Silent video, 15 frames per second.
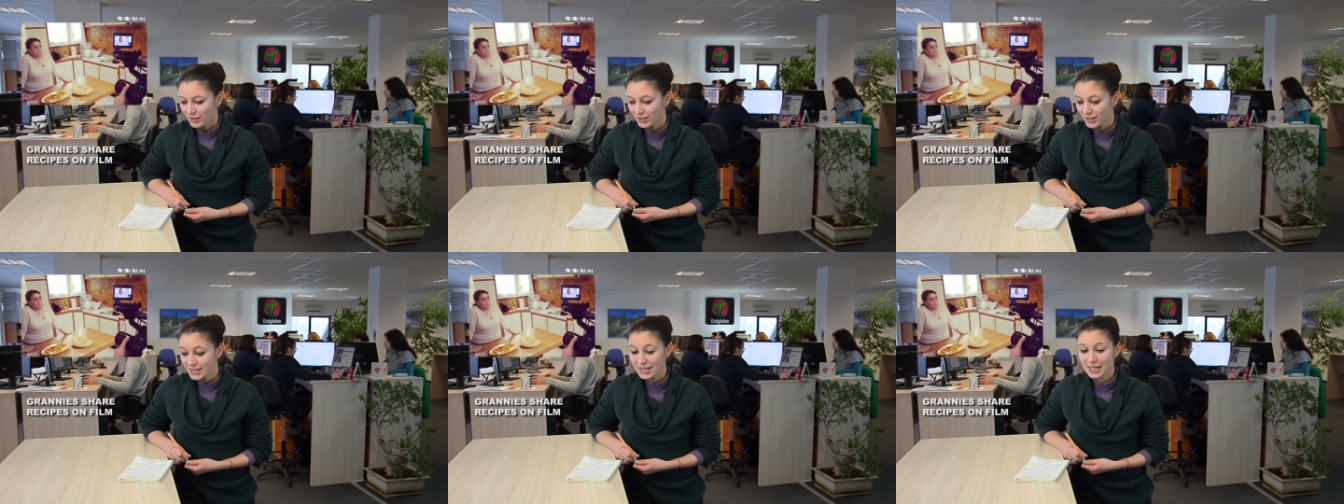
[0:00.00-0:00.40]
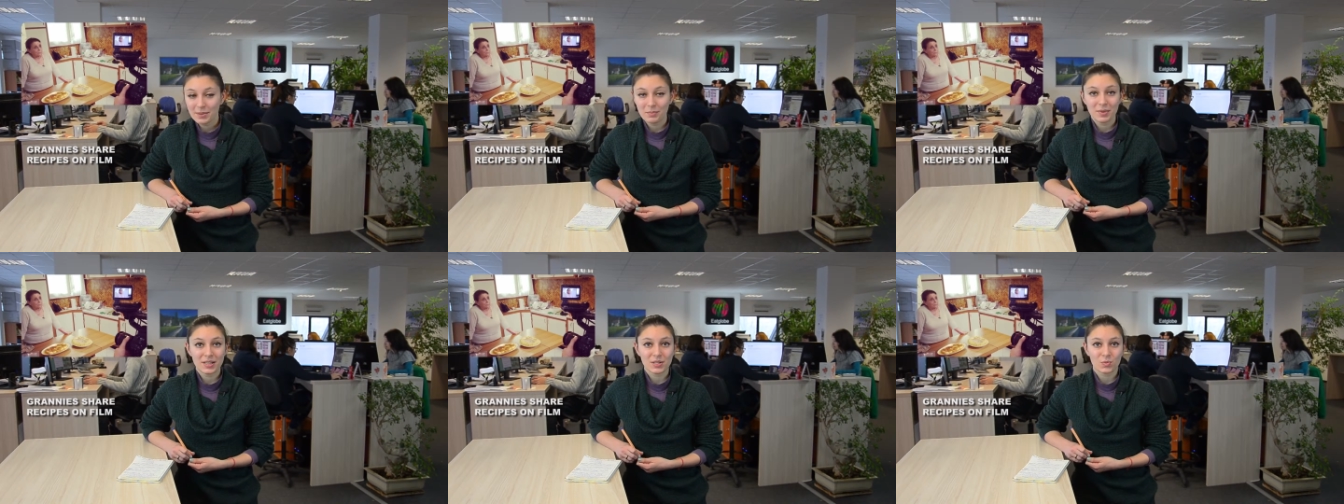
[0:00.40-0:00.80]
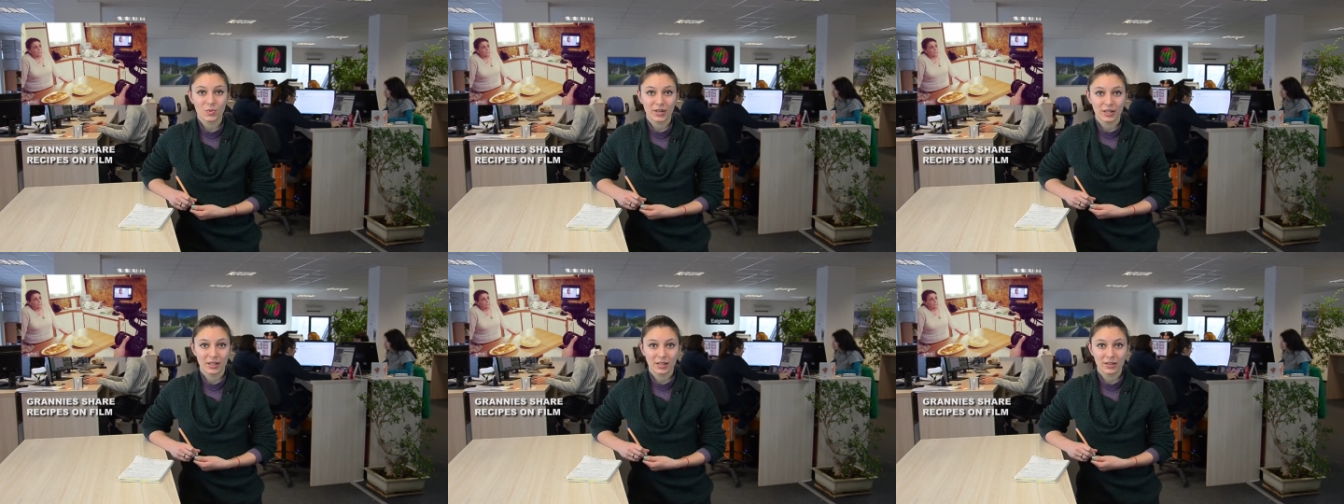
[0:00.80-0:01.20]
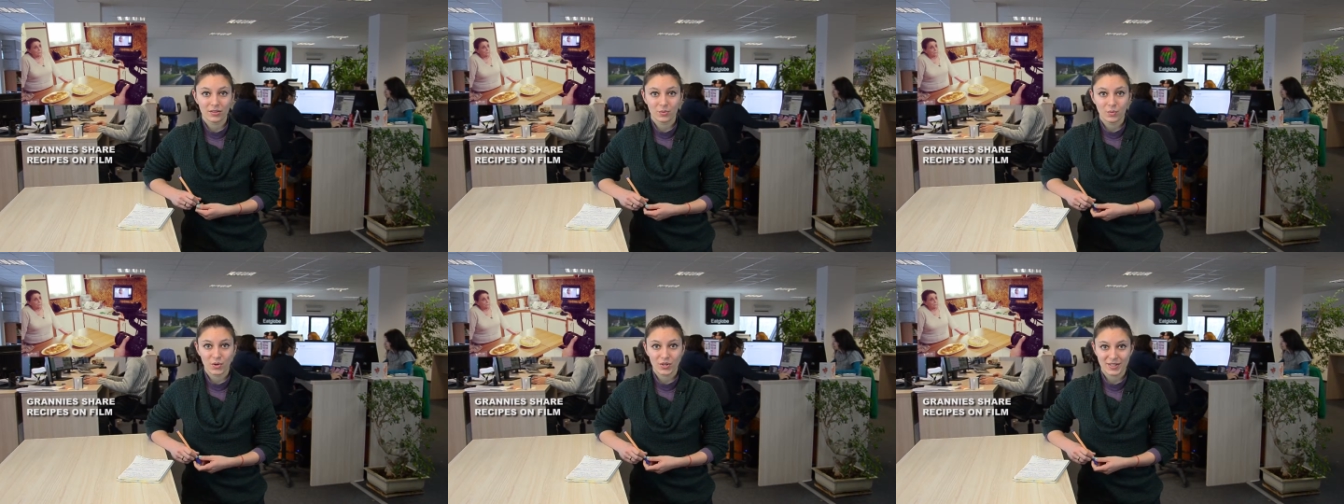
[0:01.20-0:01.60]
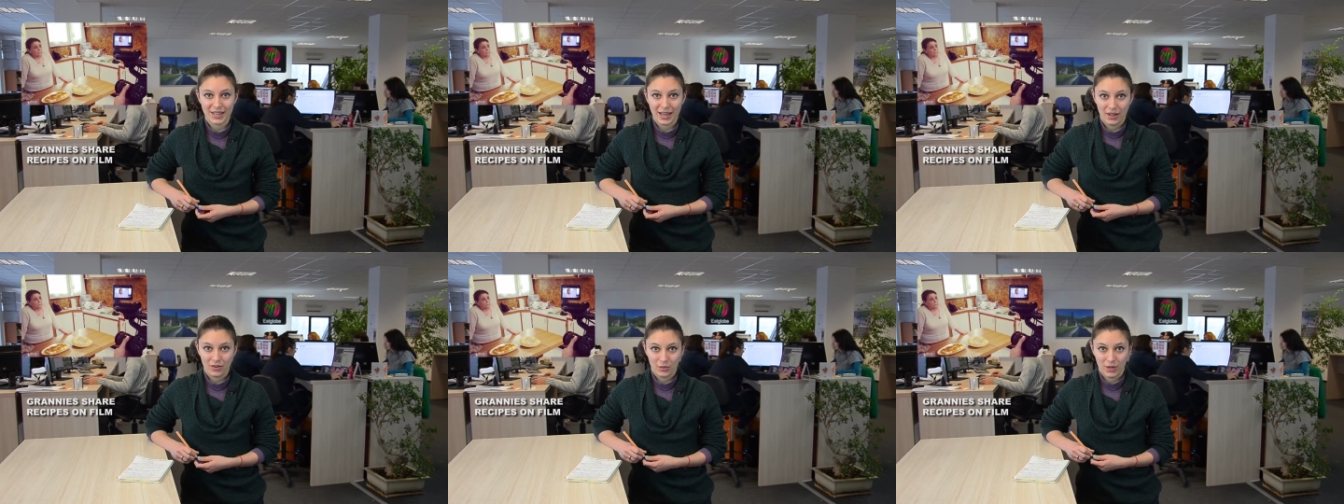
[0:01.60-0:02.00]
The team is working towards
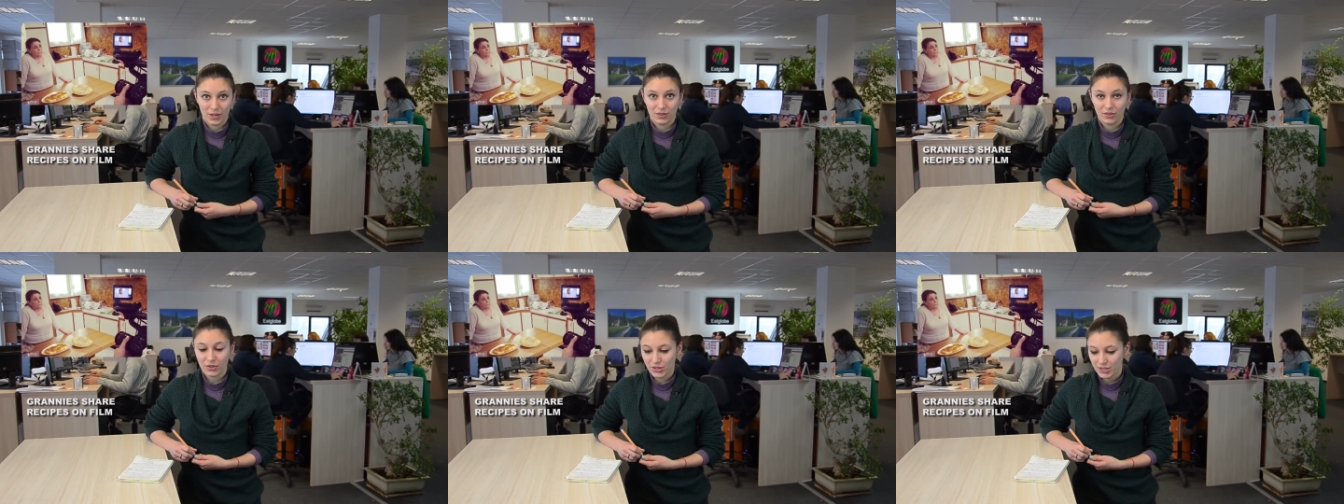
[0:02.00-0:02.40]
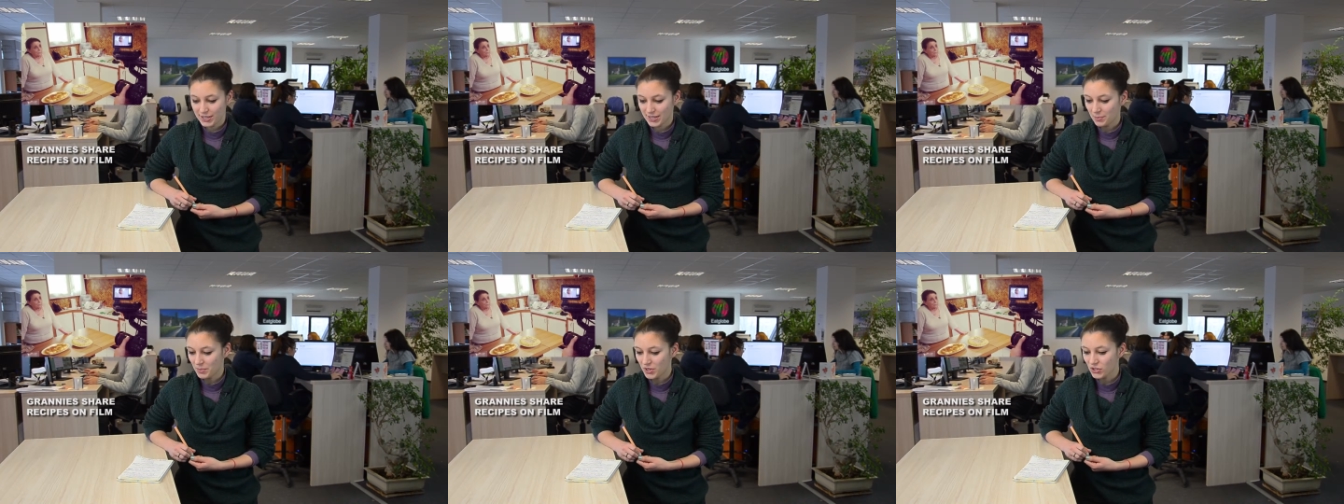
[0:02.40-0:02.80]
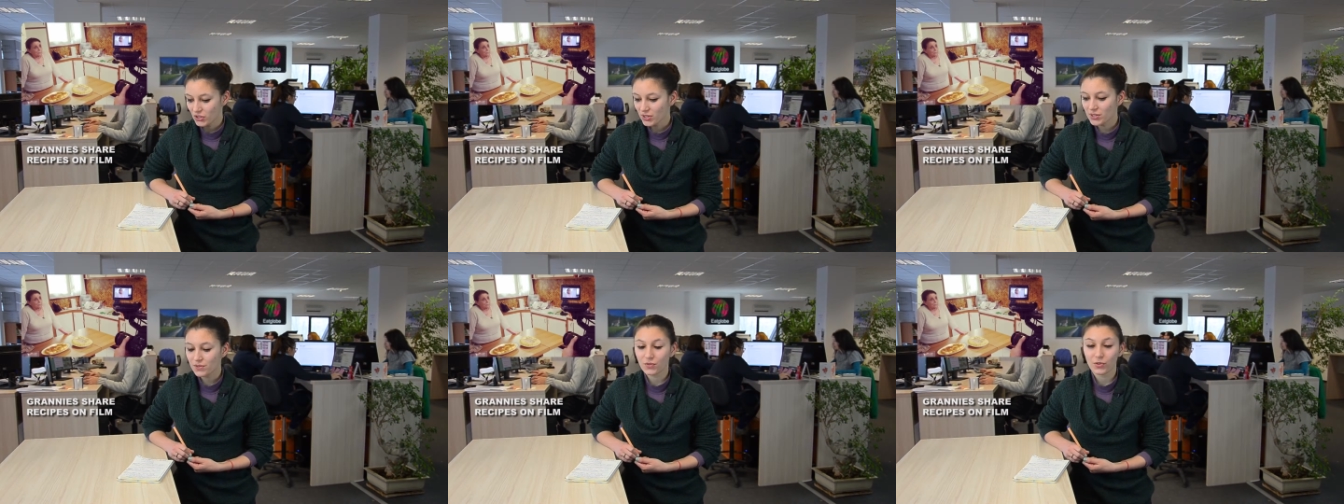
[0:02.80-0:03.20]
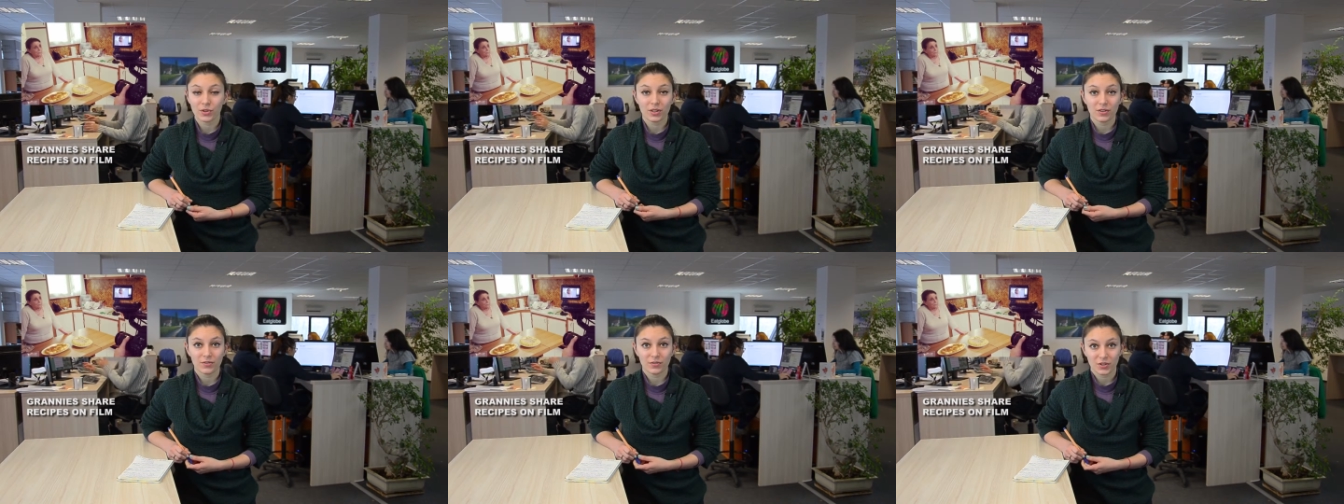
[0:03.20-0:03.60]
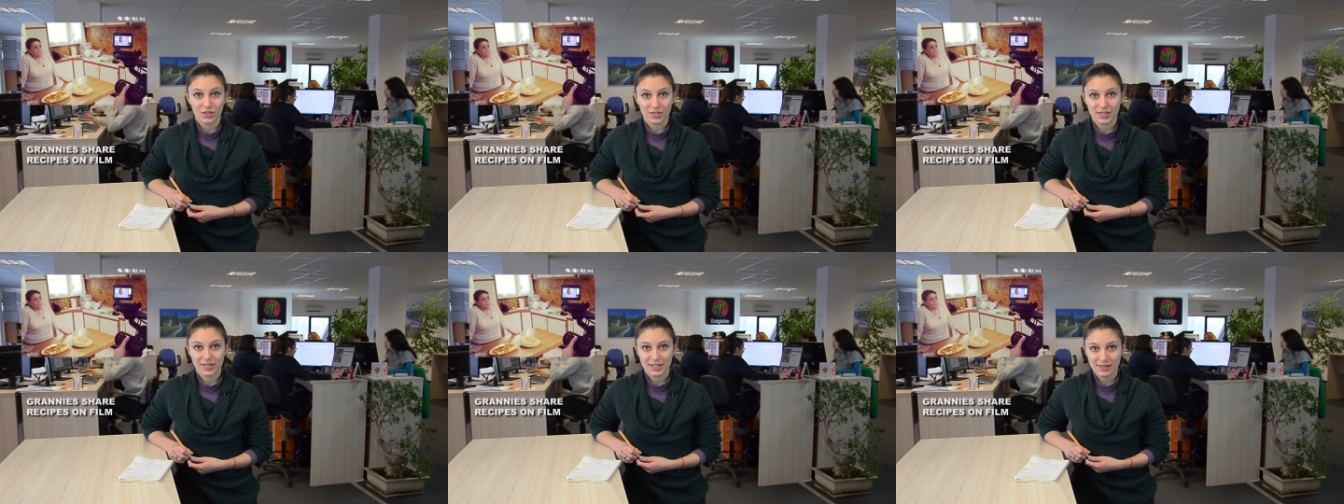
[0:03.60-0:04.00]
gathering 30 submissions for the
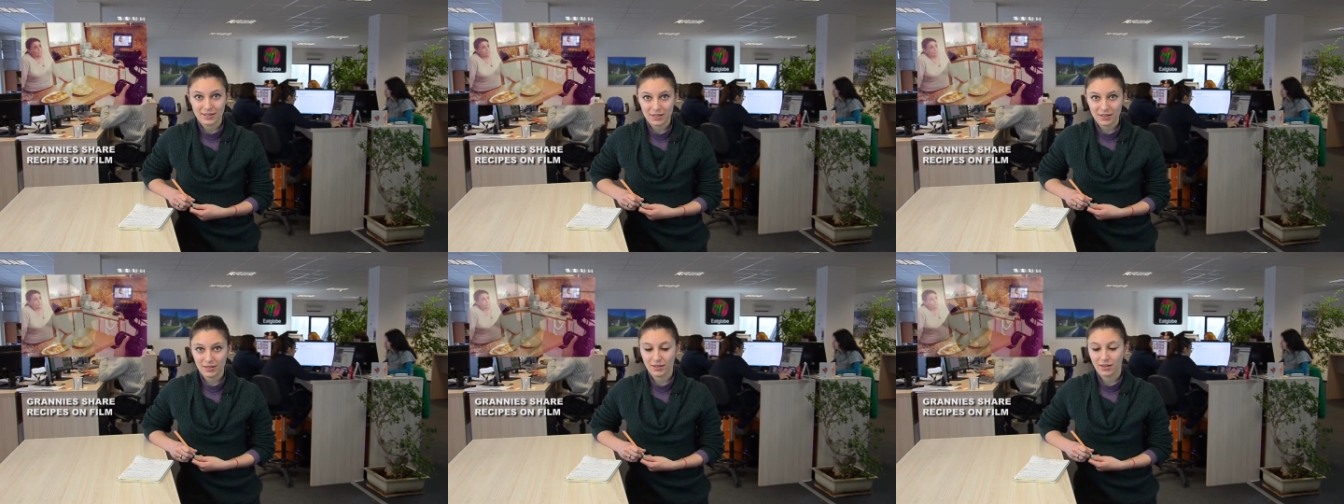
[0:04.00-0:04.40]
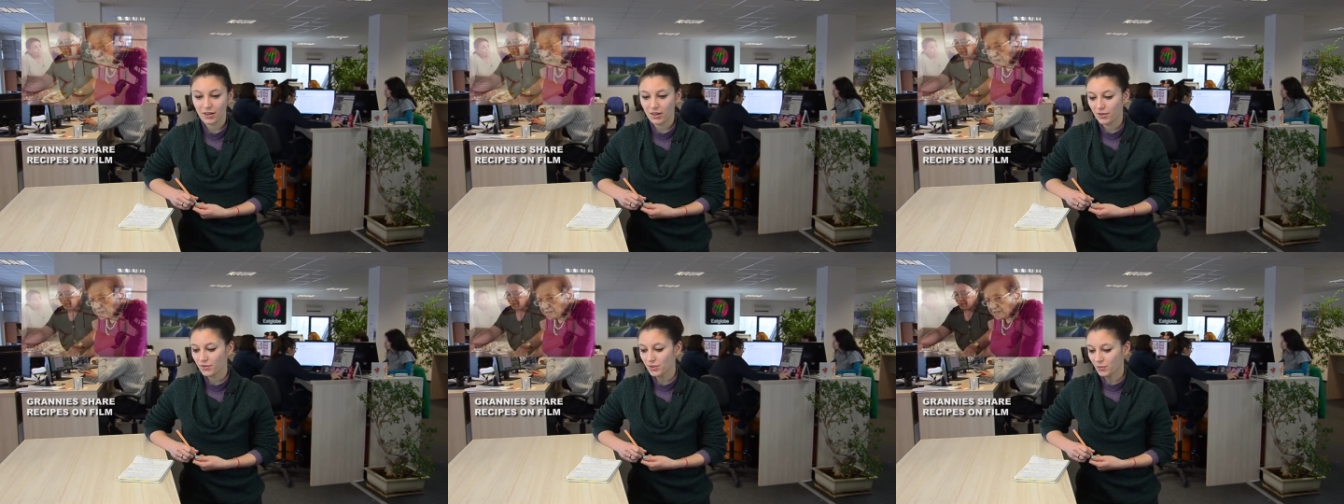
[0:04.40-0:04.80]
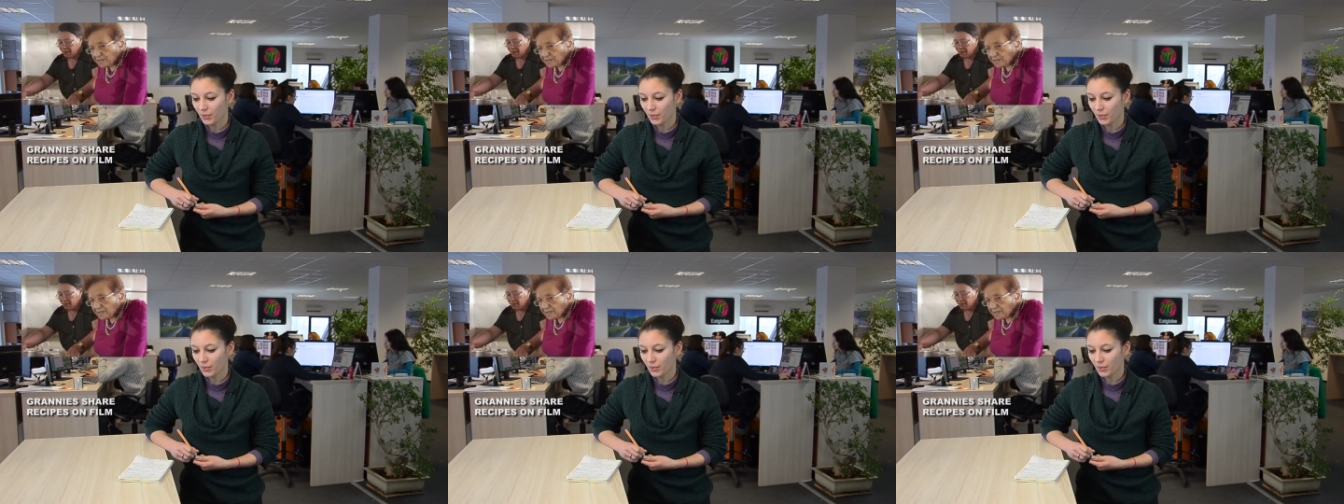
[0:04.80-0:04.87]
first season of the